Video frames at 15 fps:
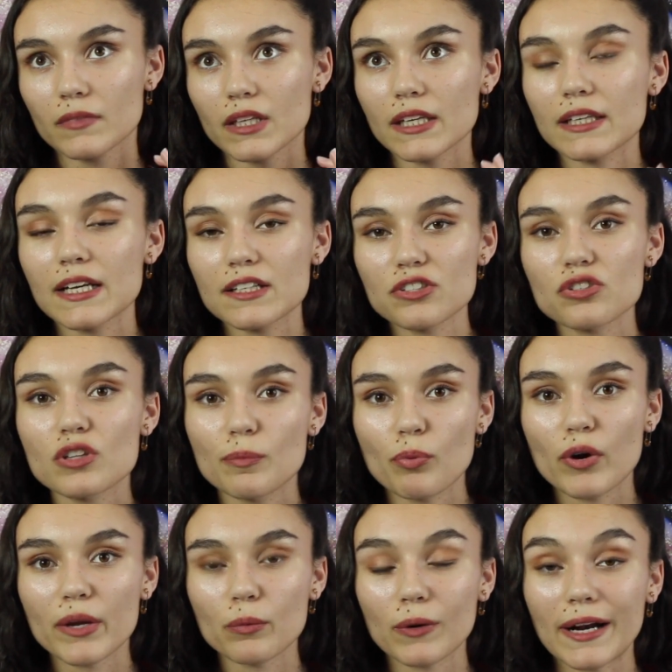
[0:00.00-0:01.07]
it gets to the
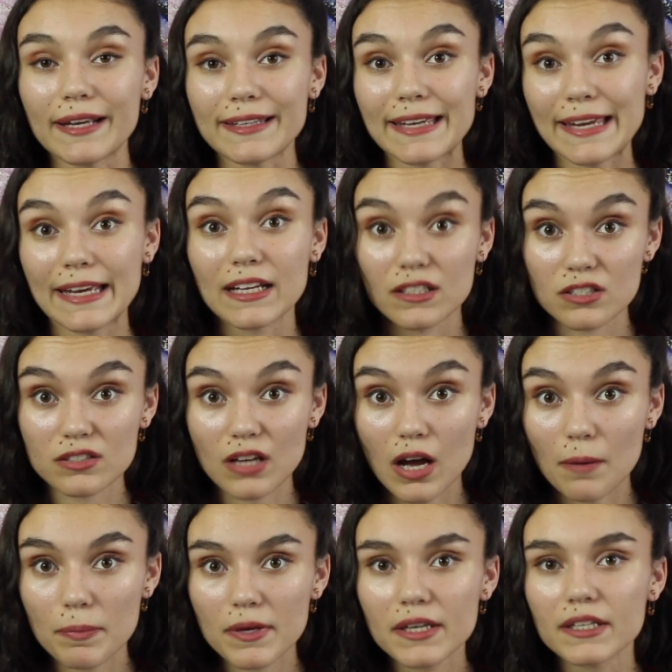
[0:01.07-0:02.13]
point where I can't
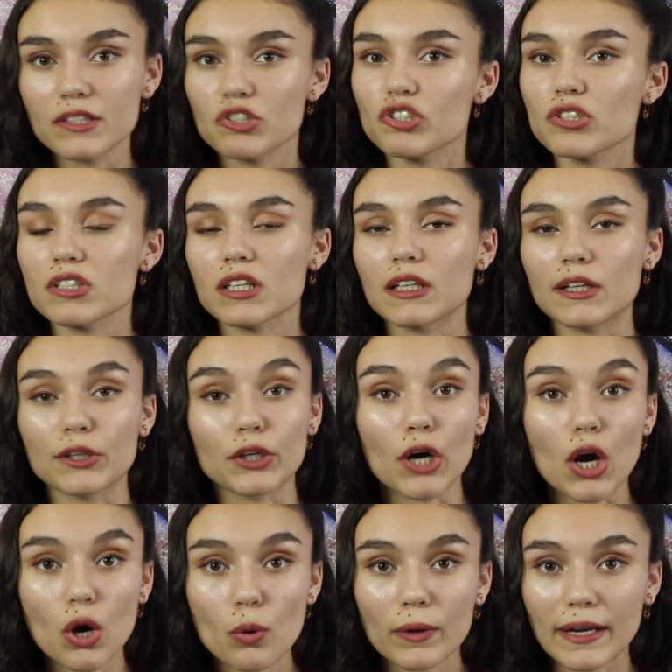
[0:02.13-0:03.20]
stop it, it's just gonna
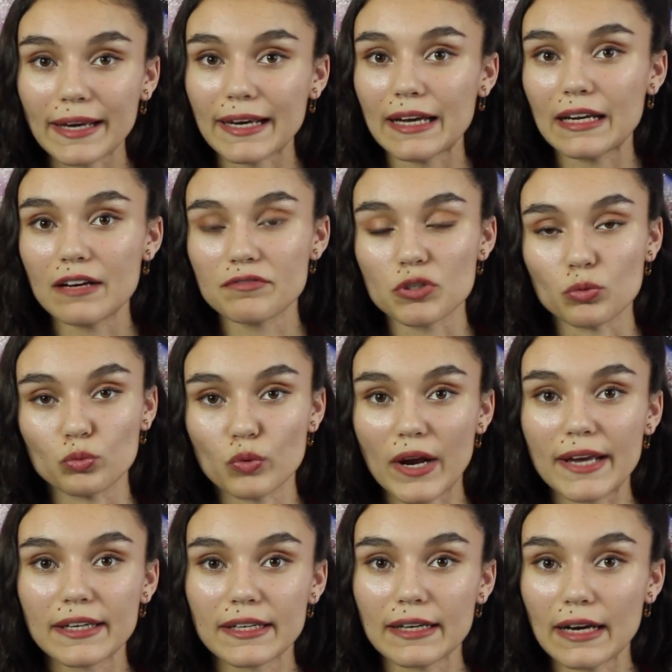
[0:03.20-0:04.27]
go and I kind of have to
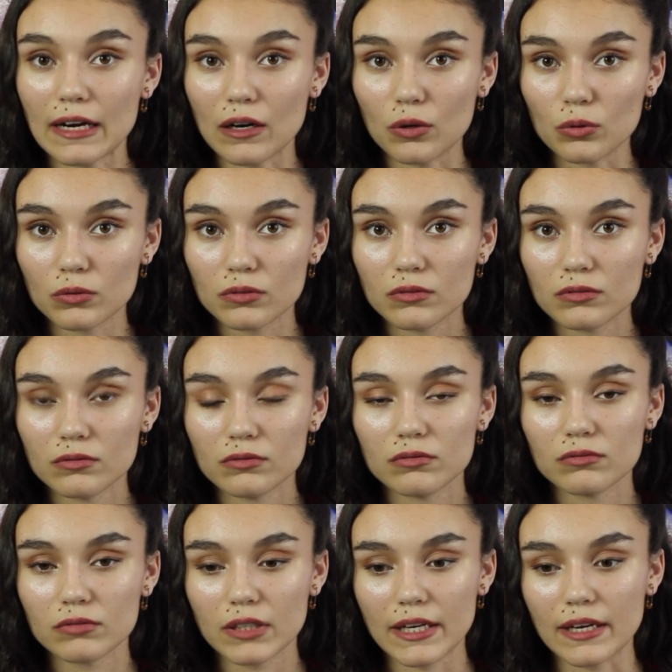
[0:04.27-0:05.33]
write it out
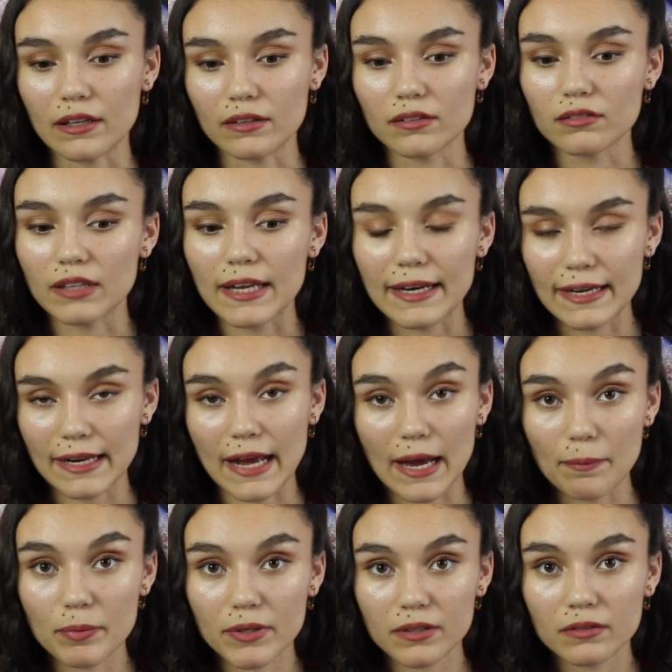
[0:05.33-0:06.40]
and let it
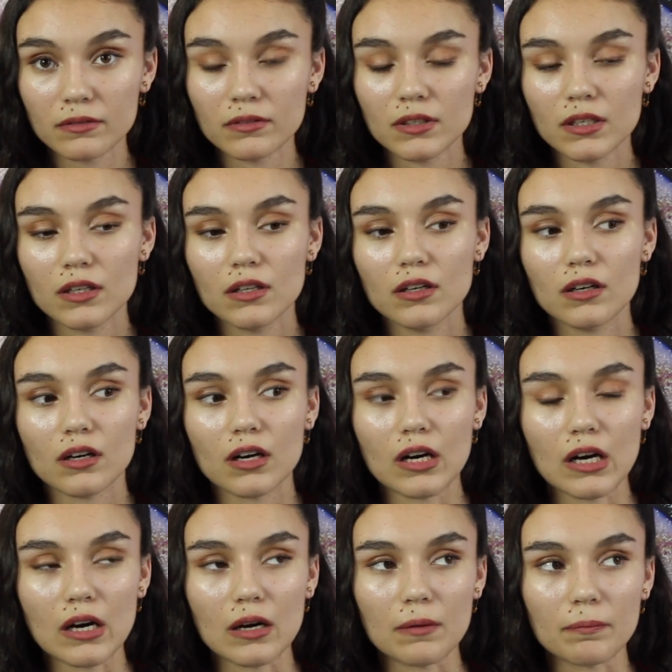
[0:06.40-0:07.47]
happen,
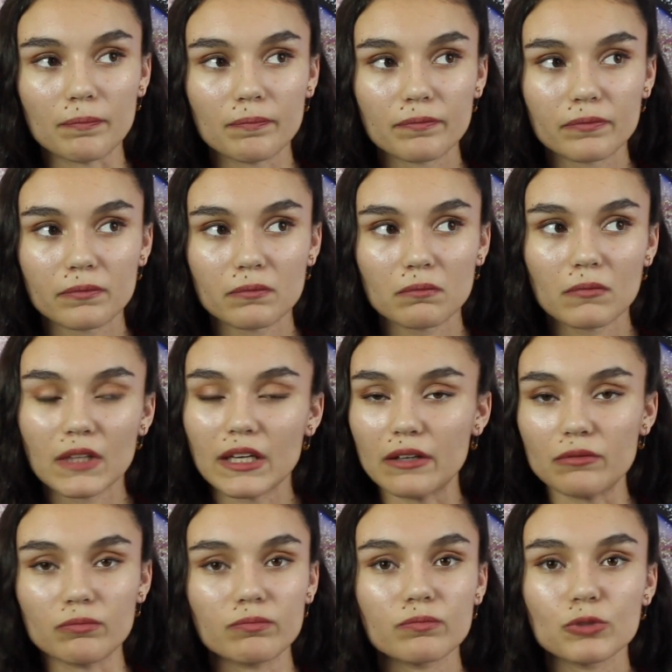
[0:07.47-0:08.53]

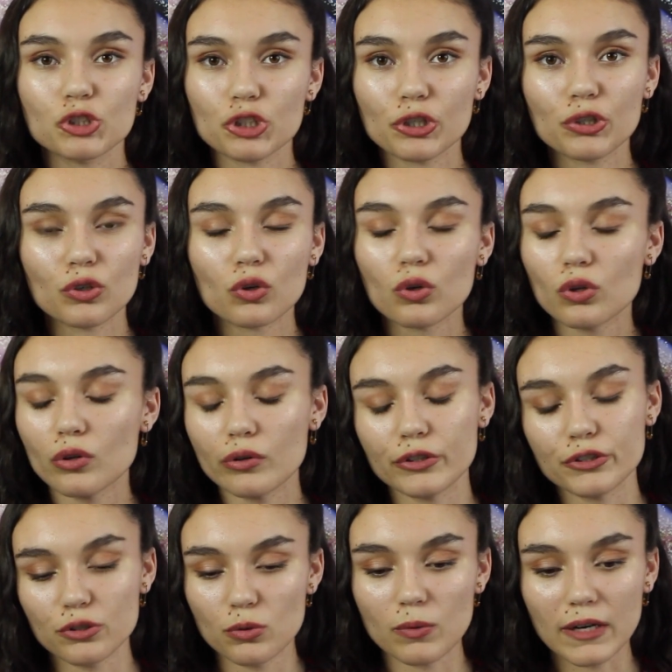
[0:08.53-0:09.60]
and journal
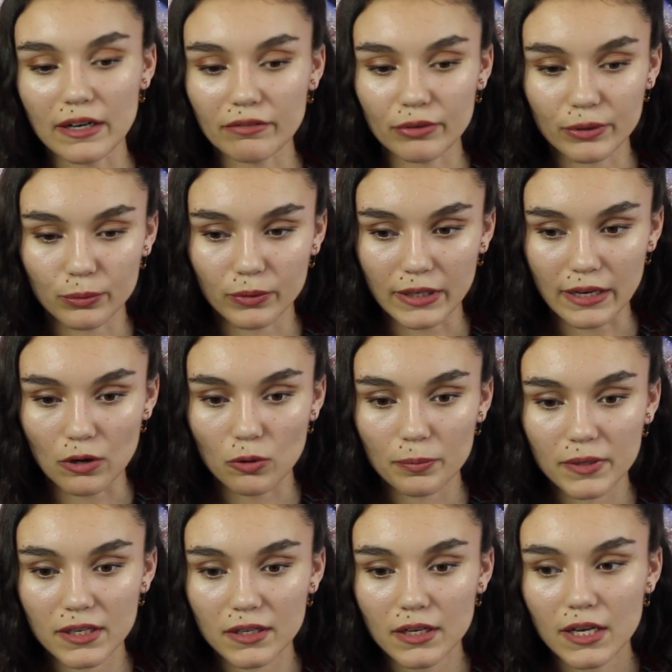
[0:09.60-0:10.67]
or do whatever would help
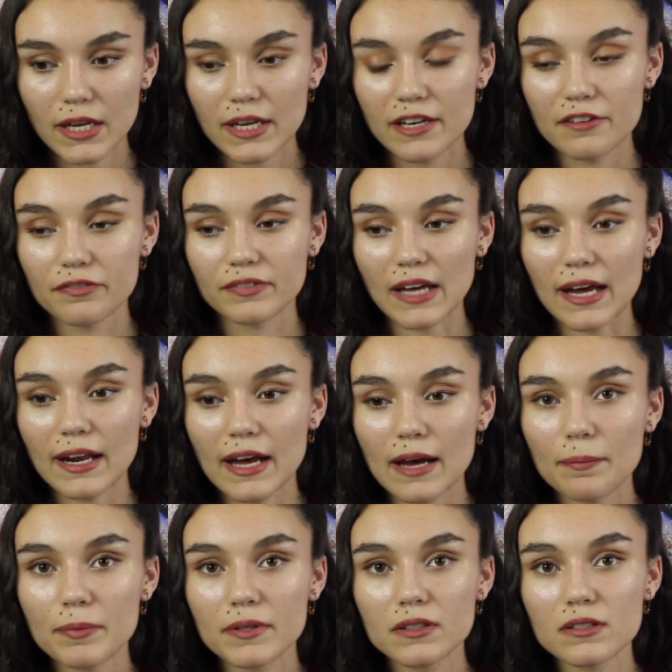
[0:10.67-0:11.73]
me. If that
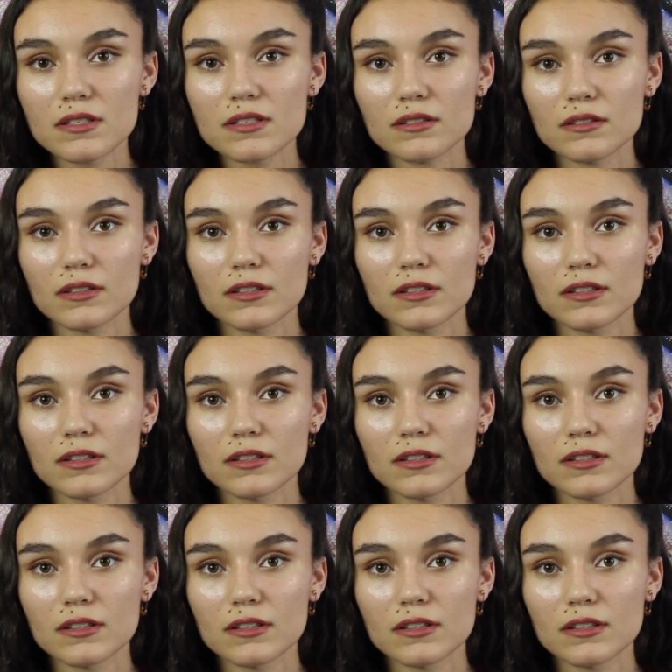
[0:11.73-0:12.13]
happens,